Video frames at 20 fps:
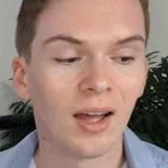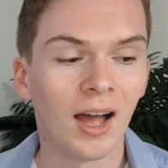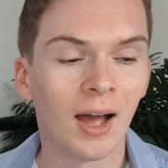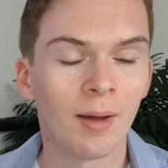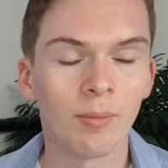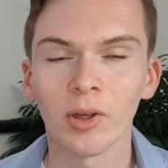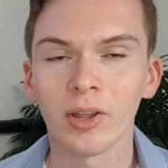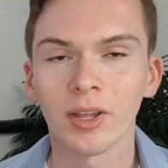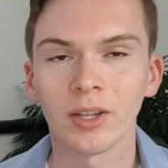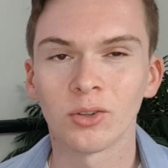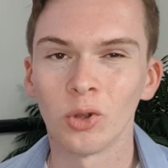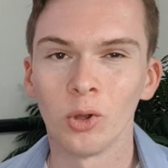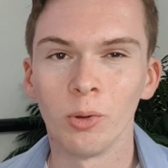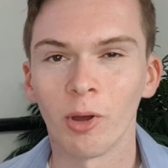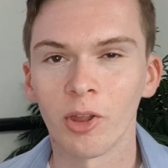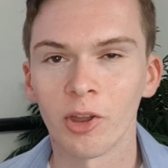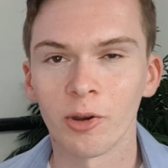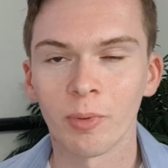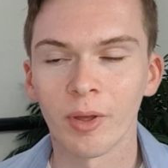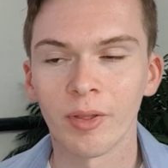I'm not like too
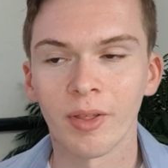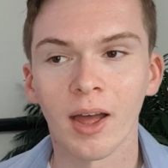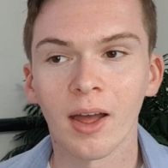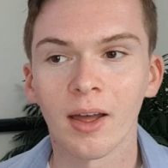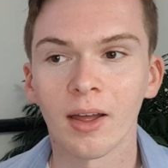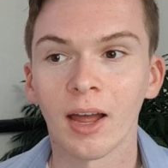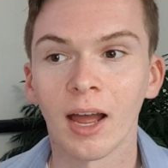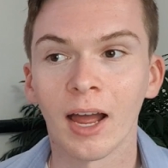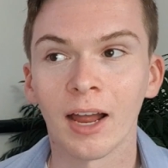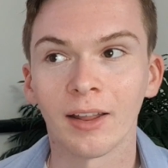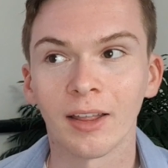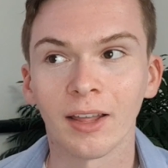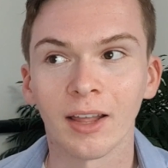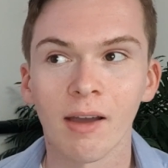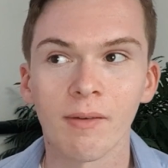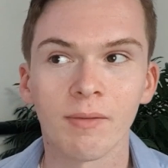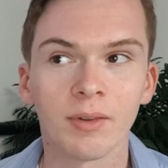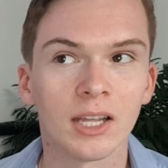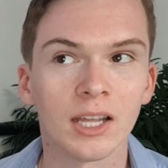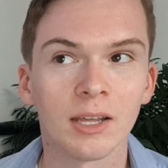bothered about that. I like
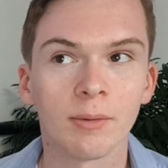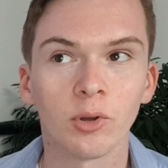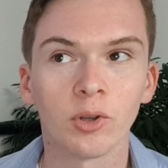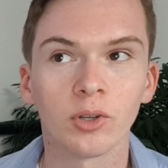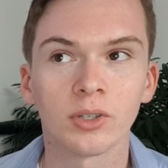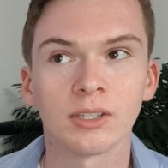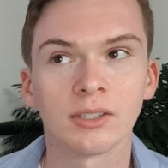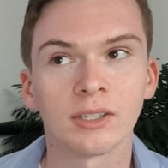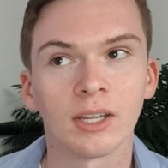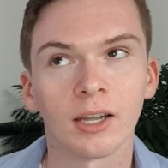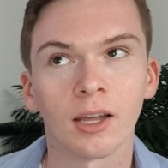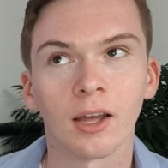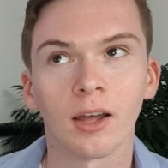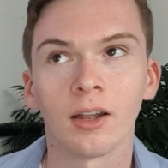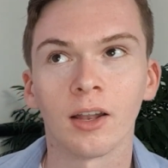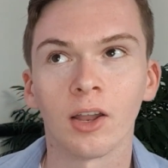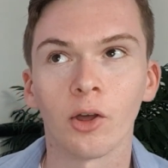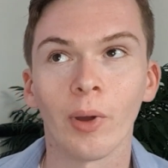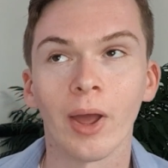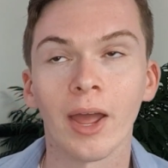having the ebooks as like a
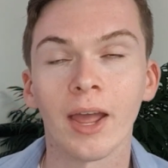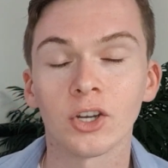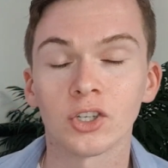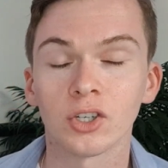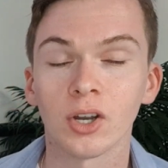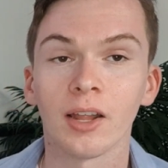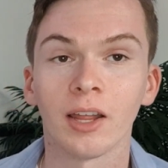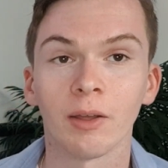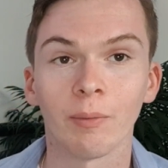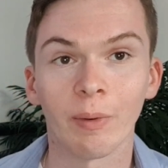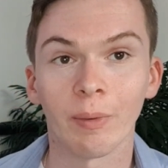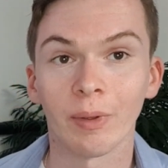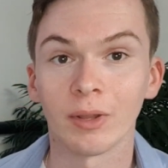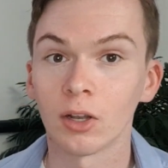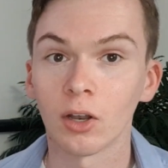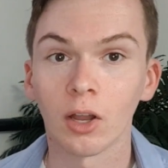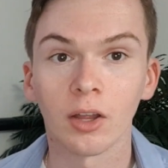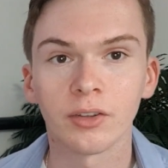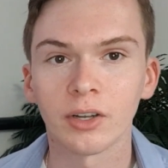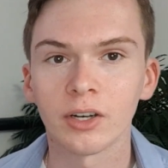little extra, like when I went
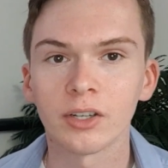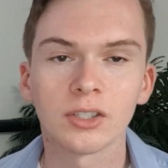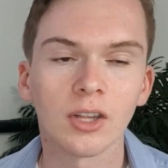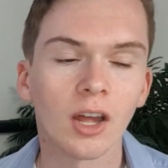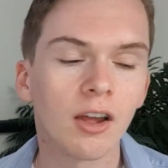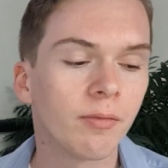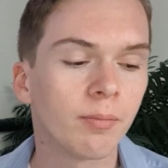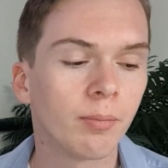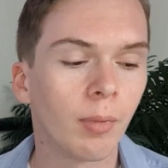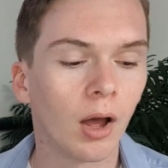to London and stuff,